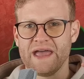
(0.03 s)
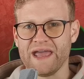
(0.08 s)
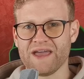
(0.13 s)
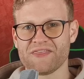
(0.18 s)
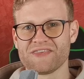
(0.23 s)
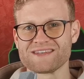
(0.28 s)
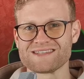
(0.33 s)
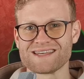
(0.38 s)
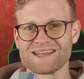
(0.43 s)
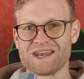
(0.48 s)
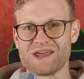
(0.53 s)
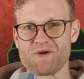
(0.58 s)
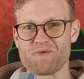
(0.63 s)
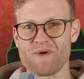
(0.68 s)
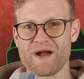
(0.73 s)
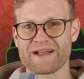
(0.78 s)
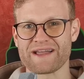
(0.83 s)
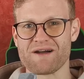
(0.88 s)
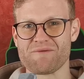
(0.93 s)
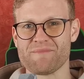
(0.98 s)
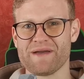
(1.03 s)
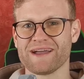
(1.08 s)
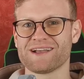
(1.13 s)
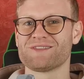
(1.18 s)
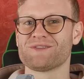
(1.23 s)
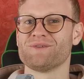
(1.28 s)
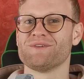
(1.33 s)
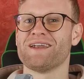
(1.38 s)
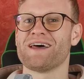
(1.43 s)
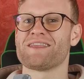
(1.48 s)
Hey, this is Rene. Welcome
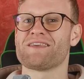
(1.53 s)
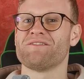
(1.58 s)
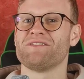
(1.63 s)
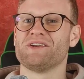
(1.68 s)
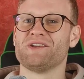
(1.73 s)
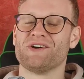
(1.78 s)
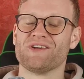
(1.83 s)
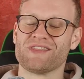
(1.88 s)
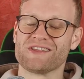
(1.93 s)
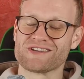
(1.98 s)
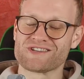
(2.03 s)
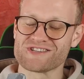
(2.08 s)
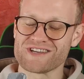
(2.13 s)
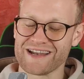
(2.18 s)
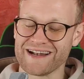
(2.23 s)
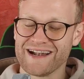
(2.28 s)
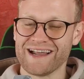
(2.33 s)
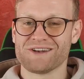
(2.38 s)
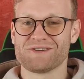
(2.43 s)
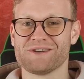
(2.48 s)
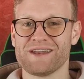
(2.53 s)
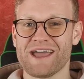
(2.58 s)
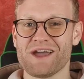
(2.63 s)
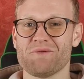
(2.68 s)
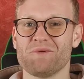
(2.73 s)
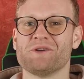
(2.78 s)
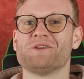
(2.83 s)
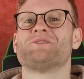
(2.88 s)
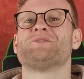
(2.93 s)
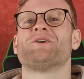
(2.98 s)
back to another video on this channel. And today I
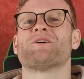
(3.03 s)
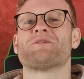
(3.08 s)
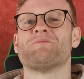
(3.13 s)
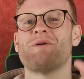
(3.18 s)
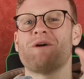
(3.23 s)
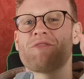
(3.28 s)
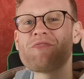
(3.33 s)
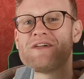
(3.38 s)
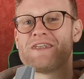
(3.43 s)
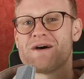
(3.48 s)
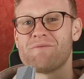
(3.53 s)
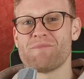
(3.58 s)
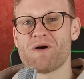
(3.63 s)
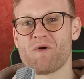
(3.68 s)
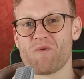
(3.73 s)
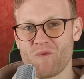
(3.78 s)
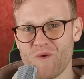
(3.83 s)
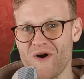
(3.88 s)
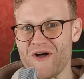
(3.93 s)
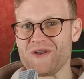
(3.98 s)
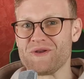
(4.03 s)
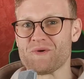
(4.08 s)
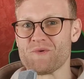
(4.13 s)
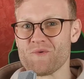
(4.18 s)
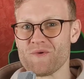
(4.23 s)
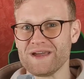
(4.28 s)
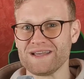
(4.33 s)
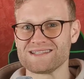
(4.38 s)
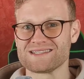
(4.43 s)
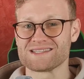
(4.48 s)
want to talk about the number one
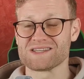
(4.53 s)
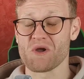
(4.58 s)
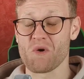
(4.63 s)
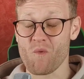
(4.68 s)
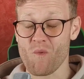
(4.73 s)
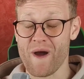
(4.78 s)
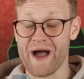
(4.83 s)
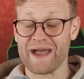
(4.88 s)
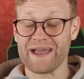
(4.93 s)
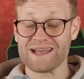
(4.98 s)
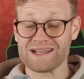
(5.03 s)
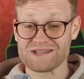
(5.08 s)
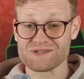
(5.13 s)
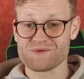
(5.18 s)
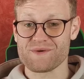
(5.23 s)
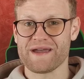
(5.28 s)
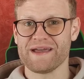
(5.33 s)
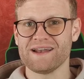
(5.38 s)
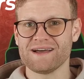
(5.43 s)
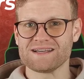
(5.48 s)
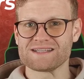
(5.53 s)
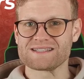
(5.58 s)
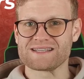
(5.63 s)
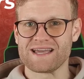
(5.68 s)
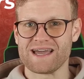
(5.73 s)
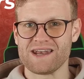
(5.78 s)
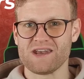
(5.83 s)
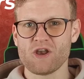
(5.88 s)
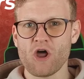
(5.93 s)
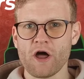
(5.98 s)
reason why traders
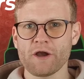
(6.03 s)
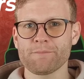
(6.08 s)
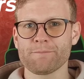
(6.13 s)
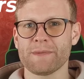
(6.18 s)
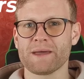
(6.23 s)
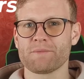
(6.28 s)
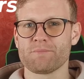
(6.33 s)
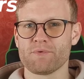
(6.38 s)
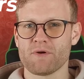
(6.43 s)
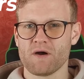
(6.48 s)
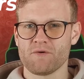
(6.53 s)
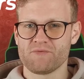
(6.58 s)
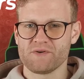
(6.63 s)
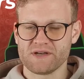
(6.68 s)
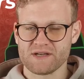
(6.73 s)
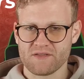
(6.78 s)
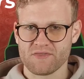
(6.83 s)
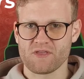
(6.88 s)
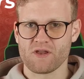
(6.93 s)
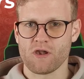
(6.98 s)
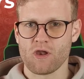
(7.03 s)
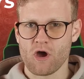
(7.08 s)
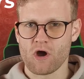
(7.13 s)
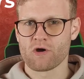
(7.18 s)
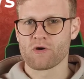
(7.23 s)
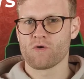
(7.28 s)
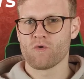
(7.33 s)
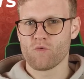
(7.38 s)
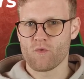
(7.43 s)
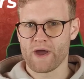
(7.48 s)
cannot make profit in the
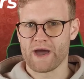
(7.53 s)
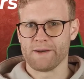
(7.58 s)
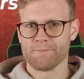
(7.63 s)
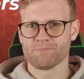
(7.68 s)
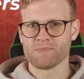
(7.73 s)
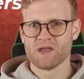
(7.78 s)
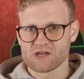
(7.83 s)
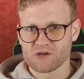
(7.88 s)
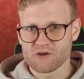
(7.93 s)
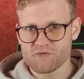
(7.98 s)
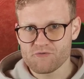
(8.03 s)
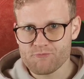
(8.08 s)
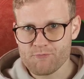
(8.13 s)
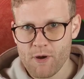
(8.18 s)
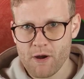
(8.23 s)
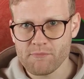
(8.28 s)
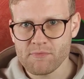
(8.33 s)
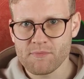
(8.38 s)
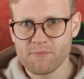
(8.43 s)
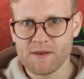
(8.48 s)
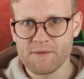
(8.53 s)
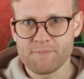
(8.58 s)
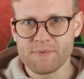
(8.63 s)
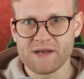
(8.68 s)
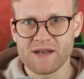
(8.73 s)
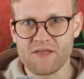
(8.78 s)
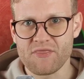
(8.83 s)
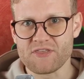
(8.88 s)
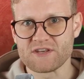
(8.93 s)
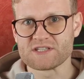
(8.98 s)
long run. So you've probably
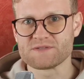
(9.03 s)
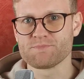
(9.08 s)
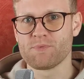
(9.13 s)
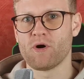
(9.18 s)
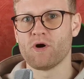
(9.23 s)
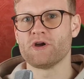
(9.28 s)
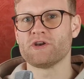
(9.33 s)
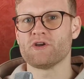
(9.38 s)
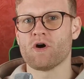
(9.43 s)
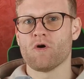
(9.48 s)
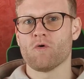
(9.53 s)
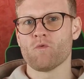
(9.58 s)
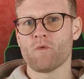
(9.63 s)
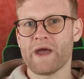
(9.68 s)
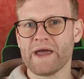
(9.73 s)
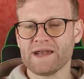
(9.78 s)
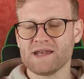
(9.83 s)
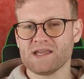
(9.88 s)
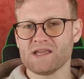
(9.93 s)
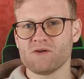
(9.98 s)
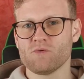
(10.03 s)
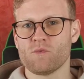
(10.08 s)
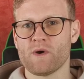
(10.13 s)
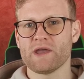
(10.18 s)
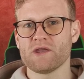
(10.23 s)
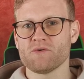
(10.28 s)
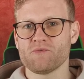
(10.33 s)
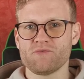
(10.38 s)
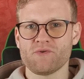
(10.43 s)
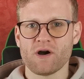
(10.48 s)
been at this point already
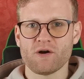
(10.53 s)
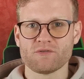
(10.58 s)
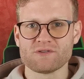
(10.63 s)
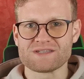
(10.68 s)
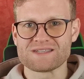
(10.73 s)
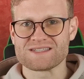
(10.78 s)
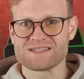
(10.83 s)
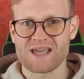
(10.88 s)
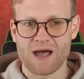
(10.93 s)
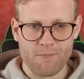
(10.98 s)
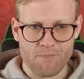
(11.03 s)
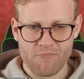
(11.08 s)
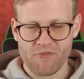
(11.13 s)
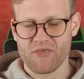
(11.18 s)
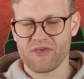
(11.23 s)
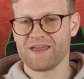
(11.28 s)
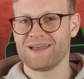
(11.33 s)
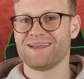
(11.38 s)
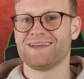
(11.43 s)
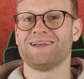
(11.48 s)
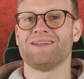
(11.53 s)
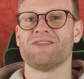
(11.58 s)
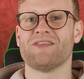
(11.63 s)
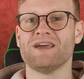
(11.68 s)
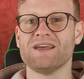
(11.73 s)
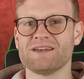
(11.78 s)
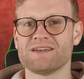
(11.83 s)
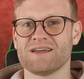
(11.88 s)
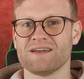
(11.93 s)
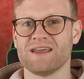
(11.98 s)
where you found something in
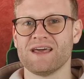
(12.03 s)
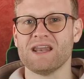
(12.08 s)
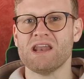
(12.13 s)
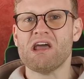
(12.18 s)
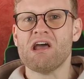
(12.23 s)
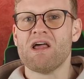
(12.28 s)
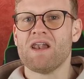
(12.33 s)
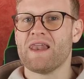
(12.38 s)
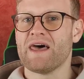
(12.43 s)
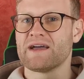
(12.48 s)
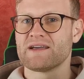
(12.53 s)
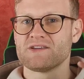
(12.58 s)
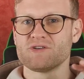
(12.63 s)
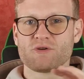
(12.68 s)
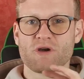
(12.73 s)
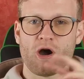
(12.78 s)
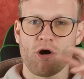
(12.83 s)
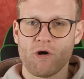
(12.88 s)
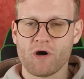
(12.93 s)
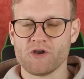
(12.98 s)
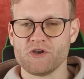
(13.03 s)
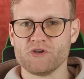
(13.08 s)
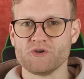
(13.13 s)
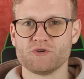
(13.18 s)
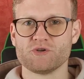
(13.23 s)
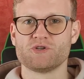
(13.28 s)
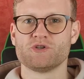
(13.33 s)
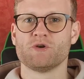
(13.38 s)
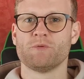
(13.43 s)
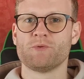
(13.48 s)
the internet. Like you go on
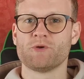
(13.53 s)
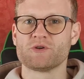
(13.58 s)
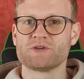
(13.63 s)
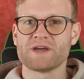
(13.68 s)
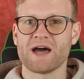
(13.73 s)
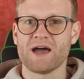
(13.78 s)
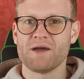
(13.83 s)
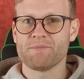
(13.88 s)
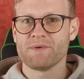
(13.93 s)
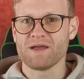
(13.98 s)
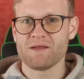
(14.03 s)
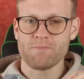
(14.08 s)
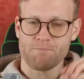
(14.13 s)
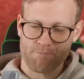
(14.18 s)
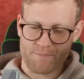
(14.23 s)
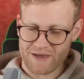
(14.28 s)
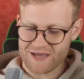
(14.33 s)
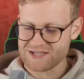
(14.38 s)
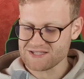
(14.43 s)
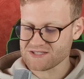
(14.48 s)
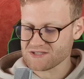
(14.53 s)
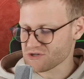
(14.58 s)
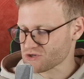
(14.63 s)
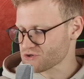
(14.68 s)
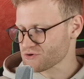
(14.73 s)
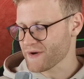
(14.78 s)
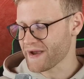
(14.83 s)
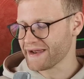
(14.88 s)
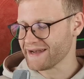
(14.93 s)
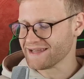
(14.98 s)
YouTube, you type in best
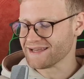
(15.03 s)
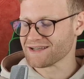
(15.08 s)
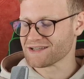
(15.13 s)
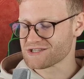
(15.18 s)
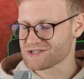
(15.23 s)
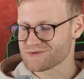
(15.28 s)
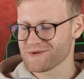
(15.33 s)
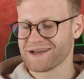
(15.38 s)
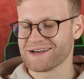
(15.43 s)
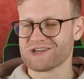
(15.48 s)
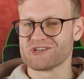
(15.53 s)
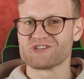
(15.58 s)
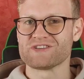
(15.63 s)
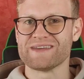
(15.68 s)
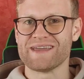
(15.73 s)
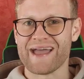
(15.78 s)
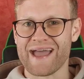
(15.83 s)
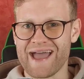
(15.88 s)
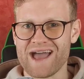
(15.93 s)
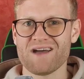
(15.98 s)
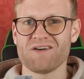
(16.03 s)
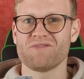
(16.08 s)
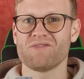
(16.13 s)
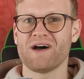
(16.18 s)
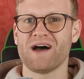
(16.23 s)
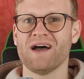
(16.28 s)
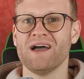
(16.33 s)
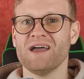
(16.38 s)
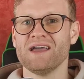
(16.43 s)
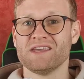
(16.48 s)
trading strategy
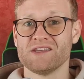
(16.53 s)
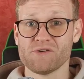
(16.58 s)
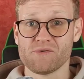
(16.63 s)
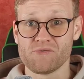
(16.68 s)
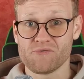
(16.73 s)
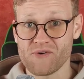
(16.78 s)
ever. You